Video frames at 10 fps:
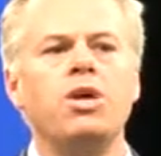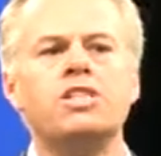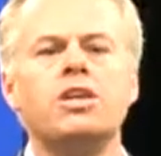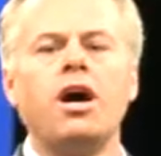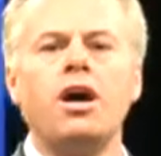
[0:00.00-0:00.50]
We
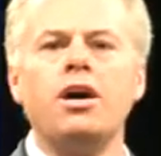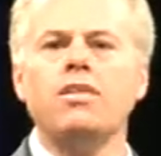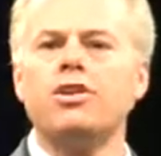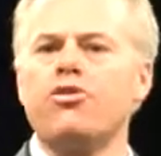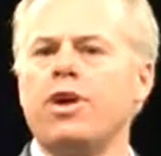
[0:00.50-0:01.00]

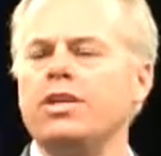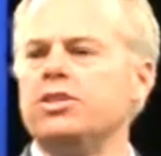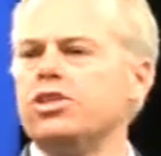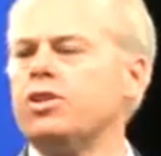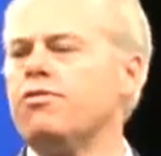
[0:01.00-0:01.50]
saw the
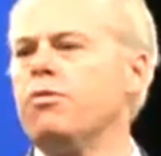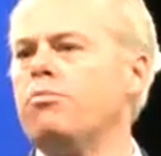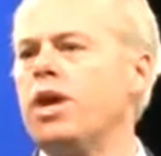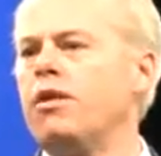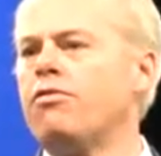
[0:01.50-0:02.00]
transition
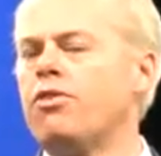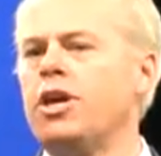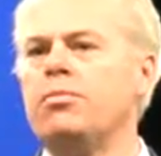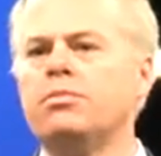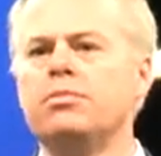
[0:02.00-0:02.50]
from
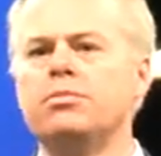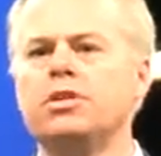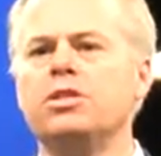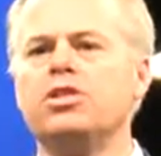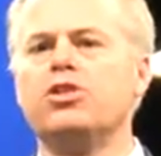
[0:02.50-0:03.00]
mainframe
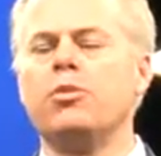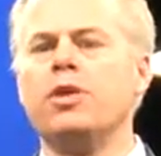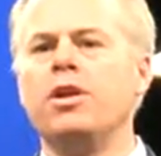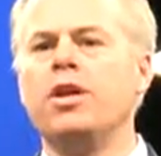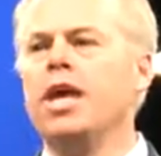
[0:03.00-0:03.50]
to
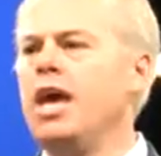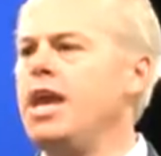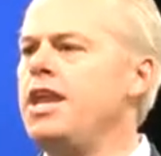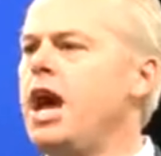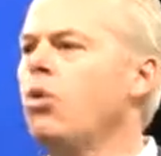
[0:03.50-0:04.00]
distributed,
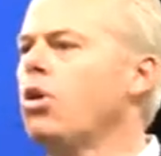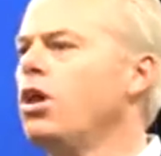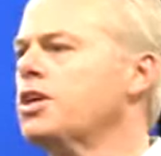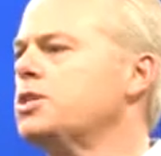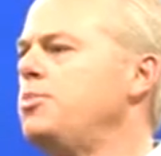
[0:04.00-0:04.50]
and now we're
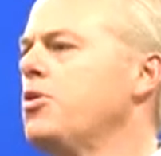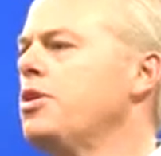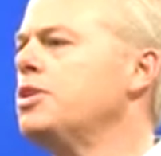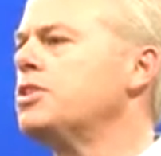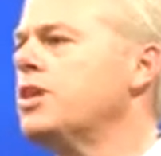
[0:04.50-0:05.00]
all
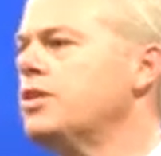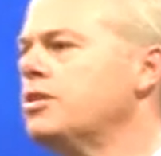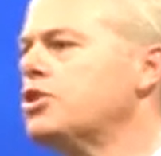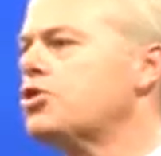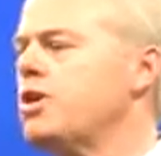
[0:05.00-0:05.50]

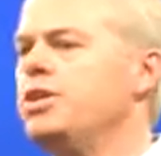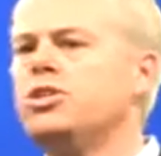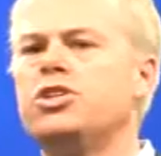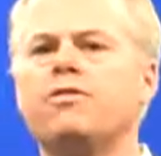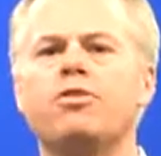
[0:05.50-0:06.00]
experiencing this
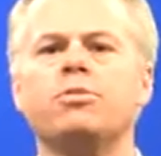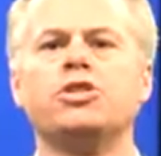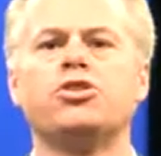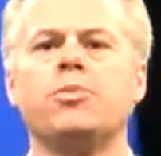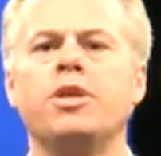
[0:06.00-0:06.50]
transition from
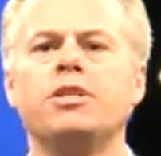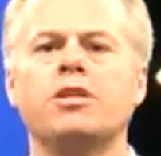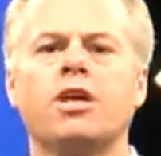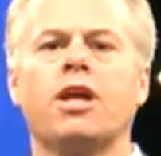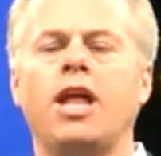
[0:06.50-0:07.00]
distributed
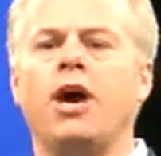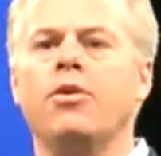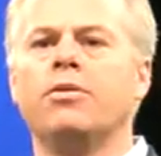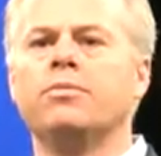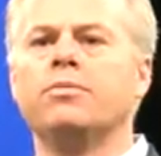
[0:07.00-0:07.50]
to the
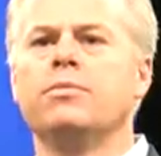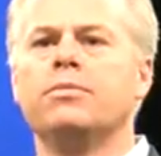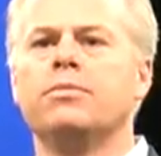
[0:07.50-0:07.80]
cloud.